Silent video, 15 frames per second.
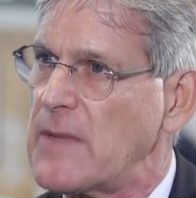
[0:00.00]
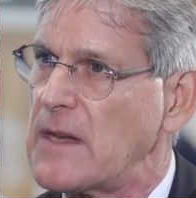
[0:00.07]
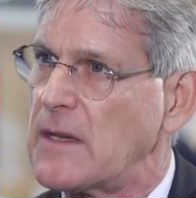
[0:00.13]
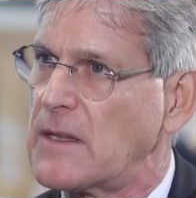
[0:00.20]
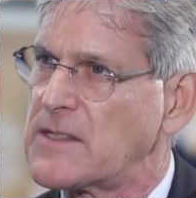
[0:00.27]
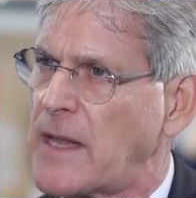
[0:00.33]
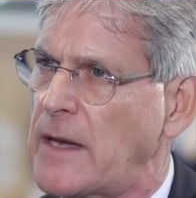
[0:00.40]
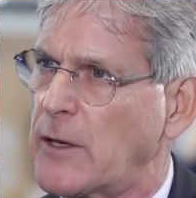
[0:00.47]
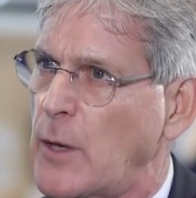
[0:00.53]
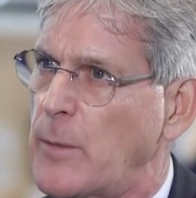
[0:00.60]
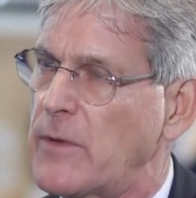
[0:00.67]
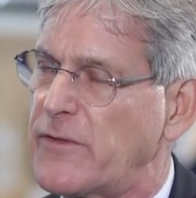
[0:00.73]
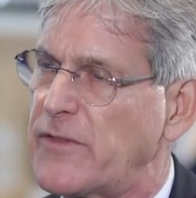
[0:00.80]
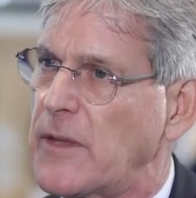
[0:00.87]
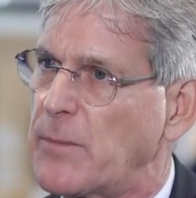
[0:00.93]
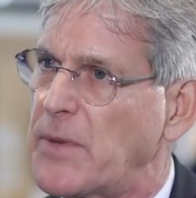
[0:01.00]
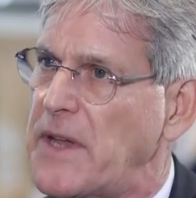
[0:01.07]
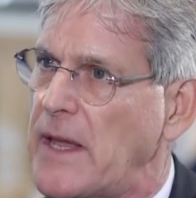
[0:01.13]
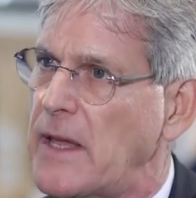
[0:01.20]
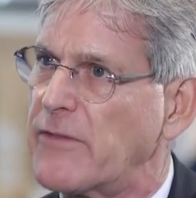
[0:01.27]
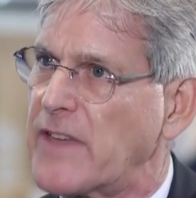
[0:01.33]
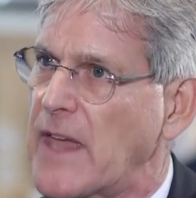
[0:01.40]
million standard cubic feet per
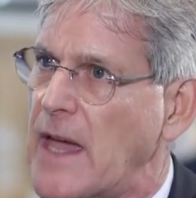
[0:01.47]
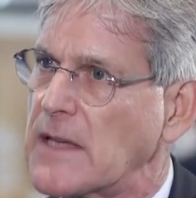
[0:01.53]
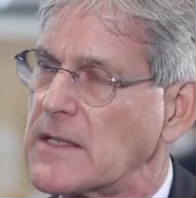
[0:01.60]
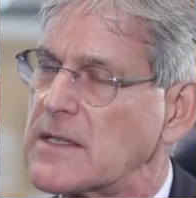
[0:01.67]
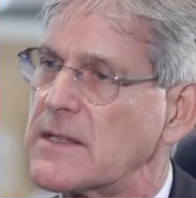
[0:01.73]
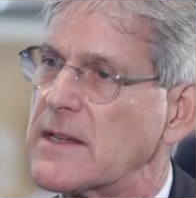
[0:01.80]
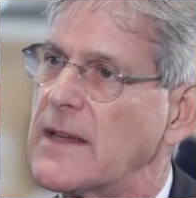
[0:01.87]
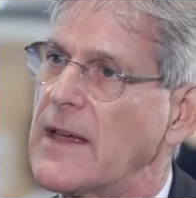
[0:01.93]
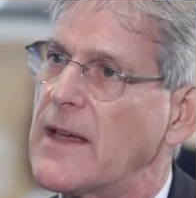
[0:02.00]
day of gas.